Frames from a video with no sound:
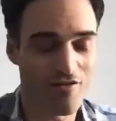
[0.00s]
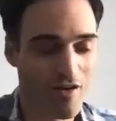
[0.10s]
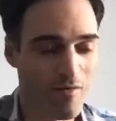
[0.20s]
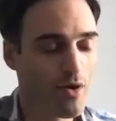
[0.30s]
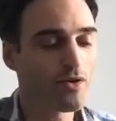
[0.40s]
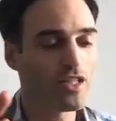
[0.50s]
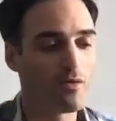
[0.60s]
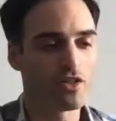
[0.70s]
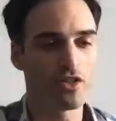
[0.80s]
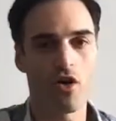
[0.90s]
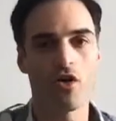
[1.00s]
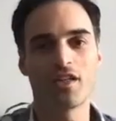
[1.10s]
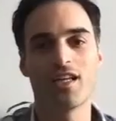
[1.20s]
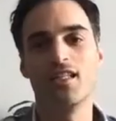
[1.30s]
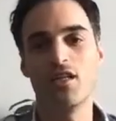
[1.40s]
our pro tier, which is called
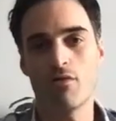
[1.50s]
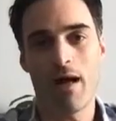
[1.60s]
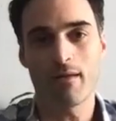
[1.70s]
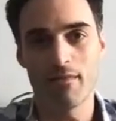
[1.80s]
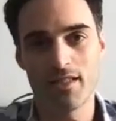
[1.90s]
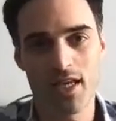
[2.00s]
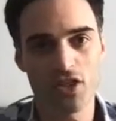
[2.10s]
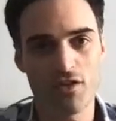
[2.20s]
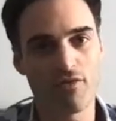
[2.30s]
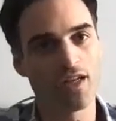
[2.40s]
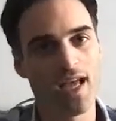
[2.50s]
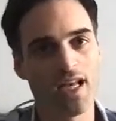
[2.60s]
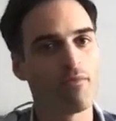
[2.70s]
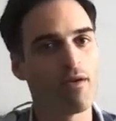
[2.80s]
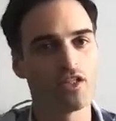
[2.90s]
continual optimization for
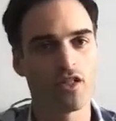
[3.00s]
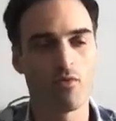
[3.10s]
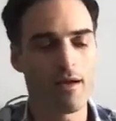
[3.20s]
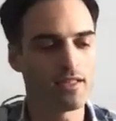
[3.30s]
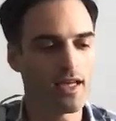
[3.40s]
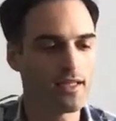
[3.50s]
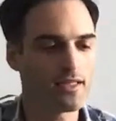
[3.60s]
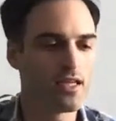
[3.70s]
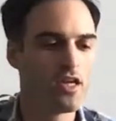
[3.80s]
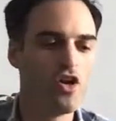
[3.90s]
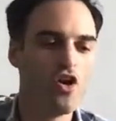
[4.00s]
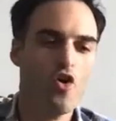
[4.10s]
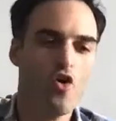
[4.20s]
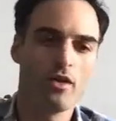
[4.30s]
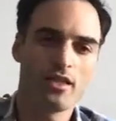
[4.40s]
landing pages and websites,
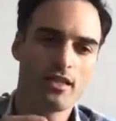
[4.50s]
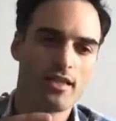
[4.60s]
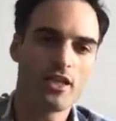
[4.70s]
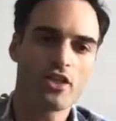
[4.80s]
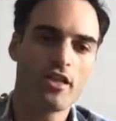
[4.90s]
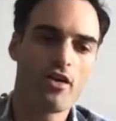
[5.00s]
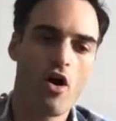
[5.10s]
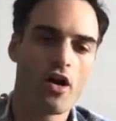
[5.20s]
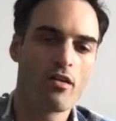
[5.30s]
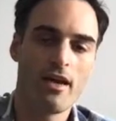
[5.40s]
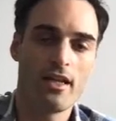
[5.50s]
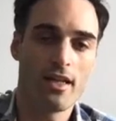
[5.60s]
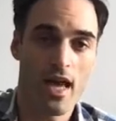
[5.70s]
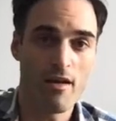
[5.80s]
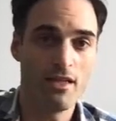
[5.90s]
which is essentially an automated
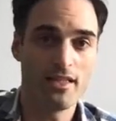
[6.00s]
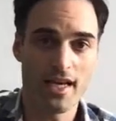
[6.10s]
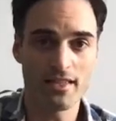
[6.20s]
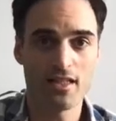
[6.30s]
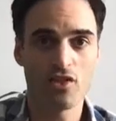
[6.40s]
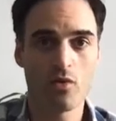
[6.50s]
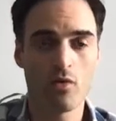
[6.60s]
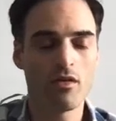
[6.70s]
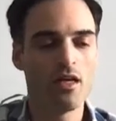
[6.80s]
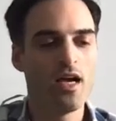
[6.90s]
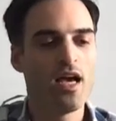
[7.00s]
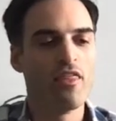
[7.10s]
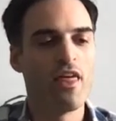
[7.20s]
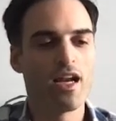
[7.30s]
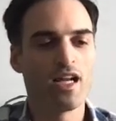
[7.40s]
A/B testing tool
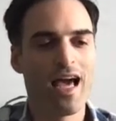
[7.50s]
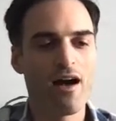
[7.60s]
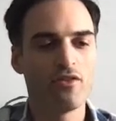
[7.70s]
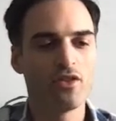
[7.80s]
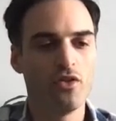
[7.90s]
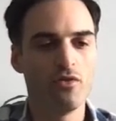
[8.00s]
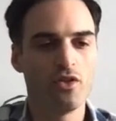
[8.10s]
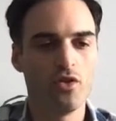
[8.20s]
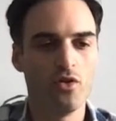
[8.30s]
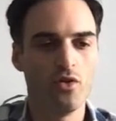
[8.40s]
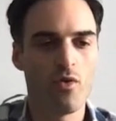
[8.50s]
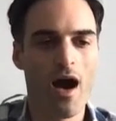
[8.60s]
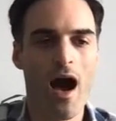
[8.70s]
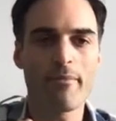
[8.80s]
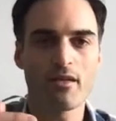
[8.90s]
that allows you to
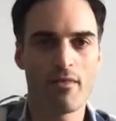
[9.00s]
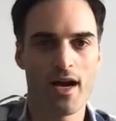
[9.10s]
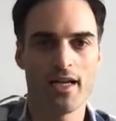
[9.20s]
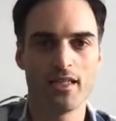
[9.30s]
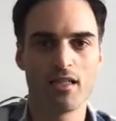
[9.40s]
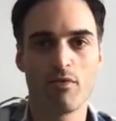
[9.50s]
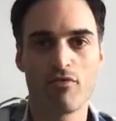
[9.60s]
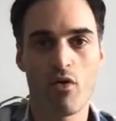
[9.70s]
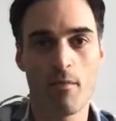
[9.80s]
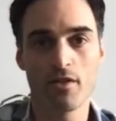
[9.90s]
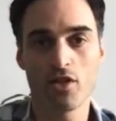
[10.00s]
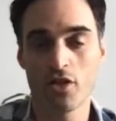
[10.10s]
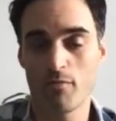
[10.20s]
optimize the performance on your